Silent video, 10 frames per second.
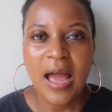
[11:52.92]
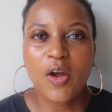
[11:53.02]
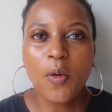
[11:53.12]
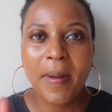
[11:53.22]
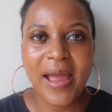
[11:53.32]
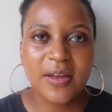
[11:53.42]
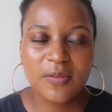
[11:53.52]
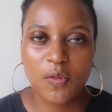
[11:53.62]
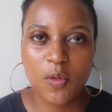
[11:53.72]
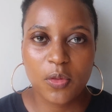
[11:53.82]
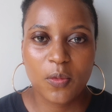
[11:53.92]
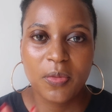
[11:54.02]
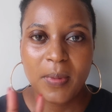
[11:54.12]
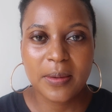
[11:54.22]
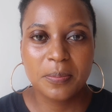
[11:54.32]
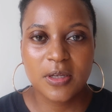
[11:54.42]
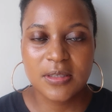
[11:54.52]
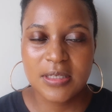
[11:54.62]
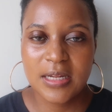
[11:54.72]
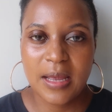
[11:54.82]
go back and forth with my
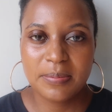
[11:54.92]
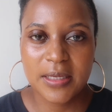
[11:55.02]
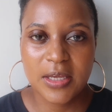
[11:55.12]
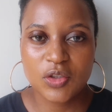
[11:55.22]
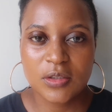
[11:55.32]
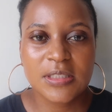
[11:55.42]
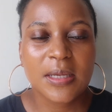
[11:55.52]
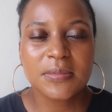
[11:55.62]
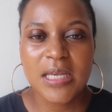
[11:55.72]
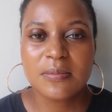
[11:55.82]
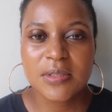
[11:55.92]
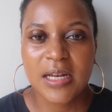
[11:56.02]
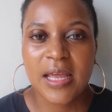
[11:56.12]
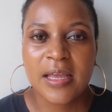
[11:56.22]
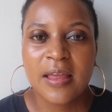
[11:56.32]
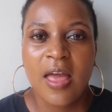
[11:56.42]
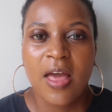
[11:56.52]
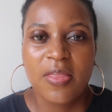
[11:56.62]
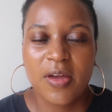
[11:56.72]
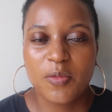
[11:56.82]
concealer application. Sometimes I like
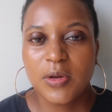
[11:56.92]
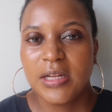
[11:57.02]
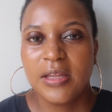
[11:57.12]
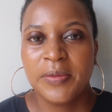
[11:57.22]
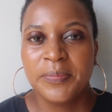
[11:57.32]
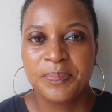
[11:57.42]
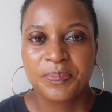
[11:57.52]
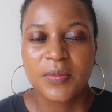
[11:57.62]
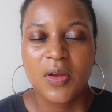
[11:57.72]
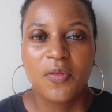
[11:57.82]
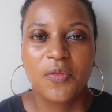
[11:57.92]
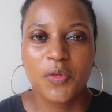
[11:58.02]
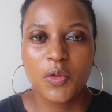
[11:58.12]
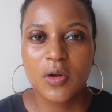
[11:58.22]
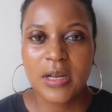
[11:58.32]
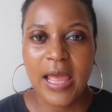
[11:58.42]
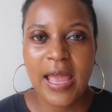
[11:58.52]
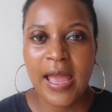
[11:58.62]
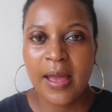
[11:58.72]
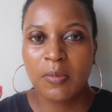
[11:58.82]
that really full
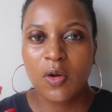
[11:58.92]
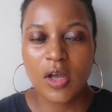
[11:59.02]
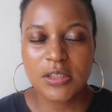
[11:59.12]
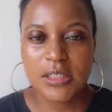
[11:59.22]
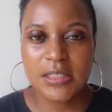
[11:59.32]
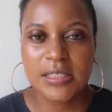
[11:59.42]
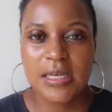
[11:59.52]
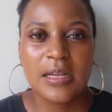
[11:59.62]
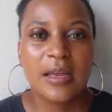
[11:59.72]
glam, lots of concealer,